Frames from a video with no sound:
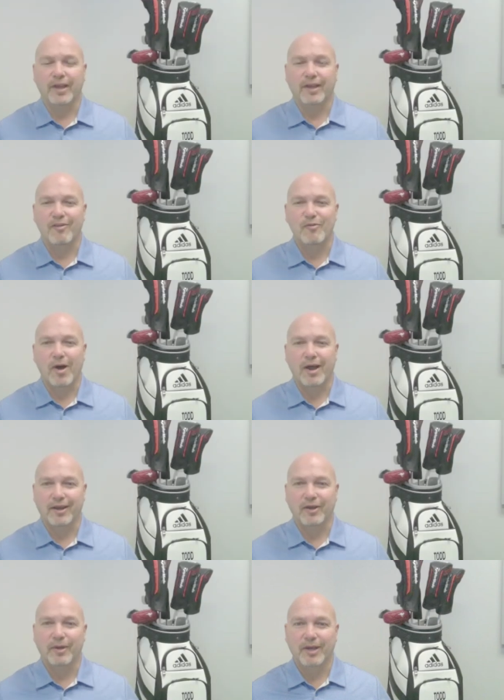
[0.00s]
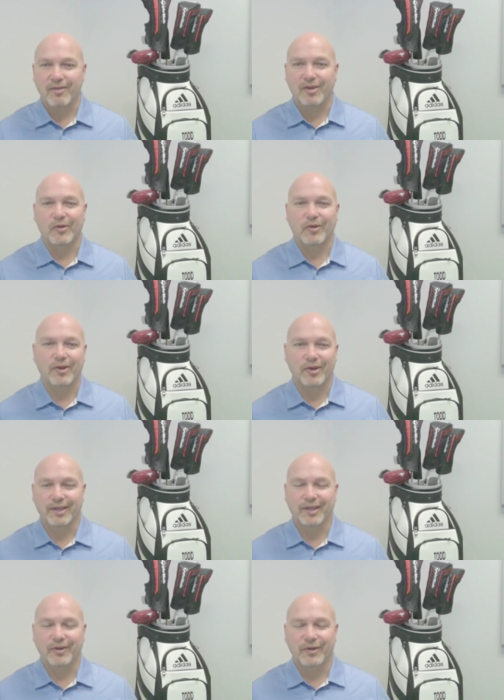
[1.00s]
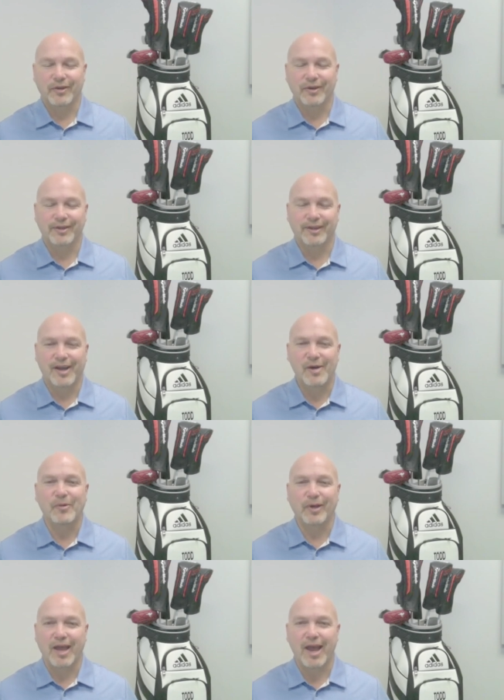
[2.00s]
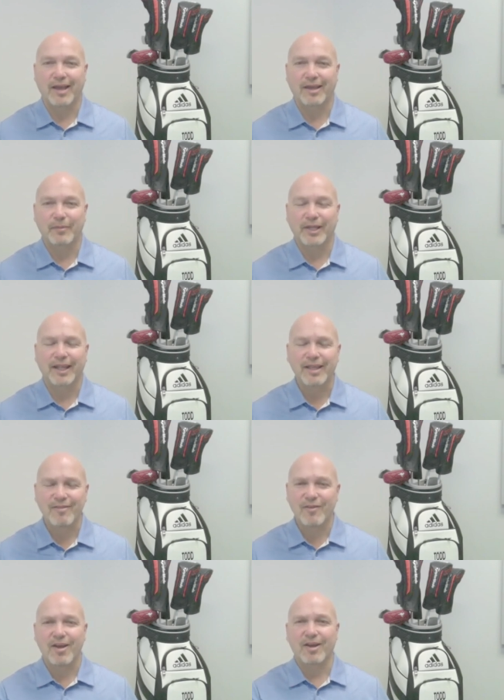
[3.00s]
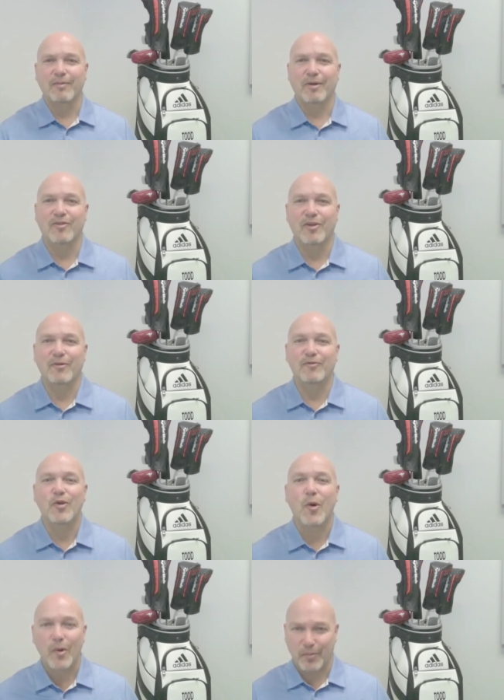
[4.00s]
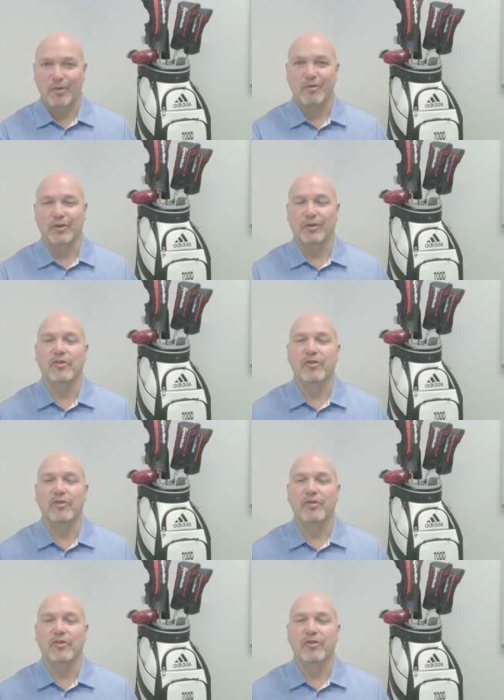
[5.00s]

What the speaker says: you on the spot here because I know you're a humble guy, but let's talk about some of your personal